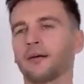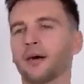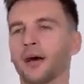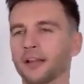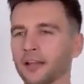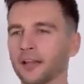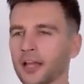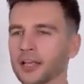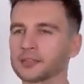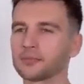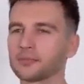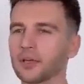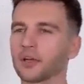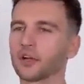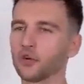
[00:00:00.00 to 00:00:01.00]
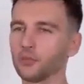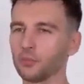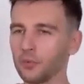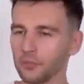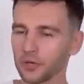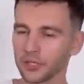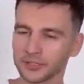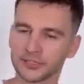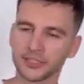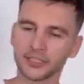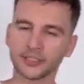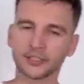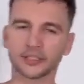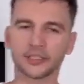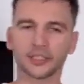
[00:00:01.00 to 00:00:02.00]
This is one of my favorite
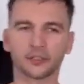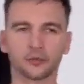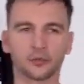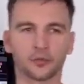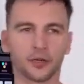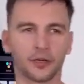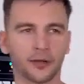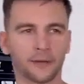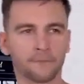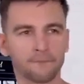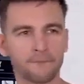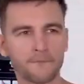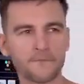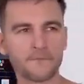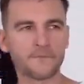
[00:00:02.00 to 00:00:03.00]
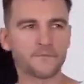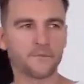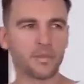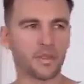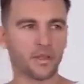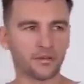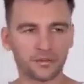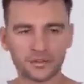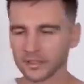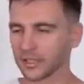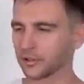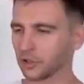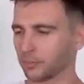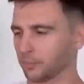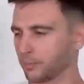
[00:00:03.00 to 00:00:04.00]
techniques, which
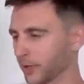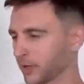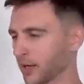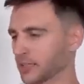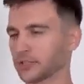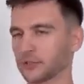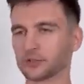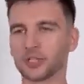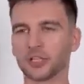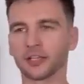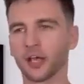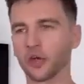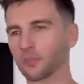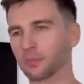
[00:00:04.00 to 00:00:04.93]
always gives great results.